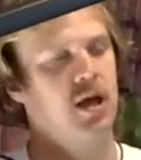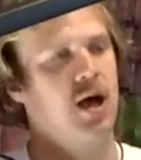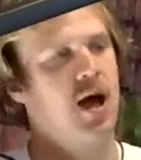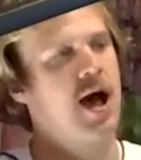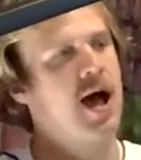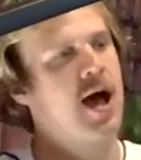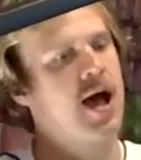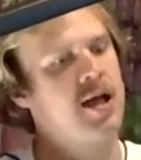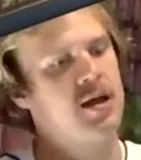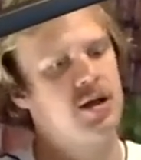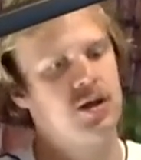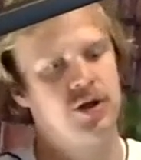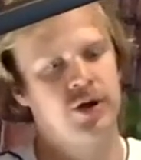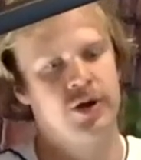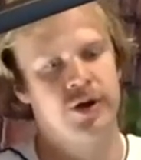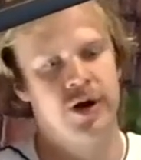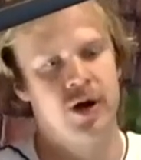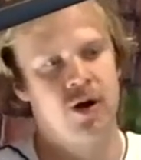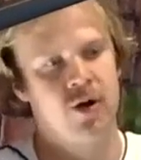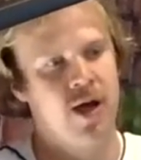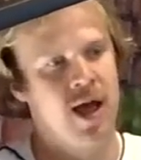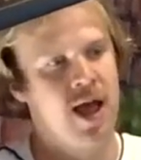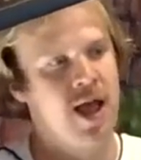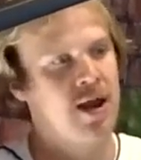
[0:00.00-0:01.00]

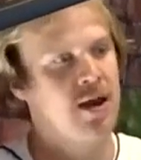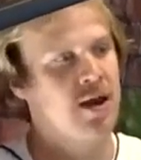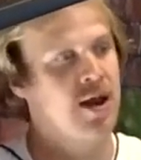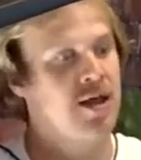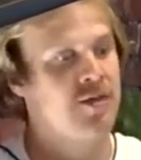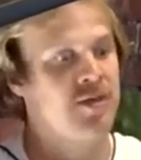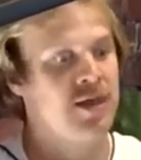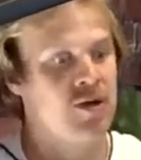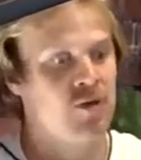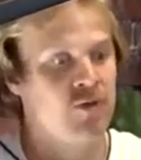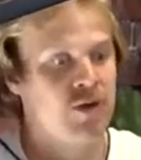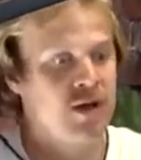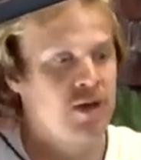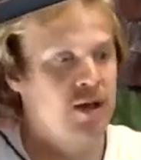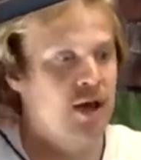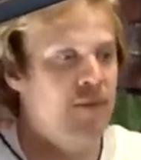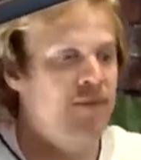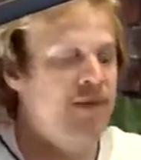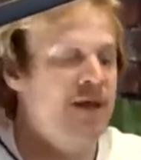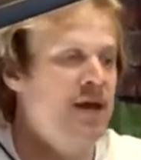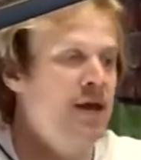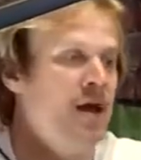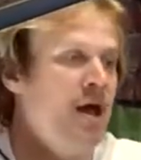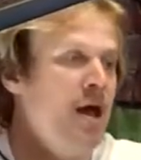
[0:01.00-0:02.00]
And they only, I
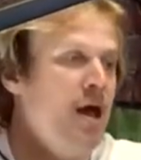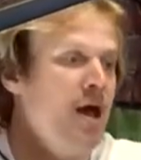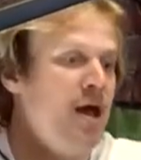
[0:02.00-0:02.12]
mean,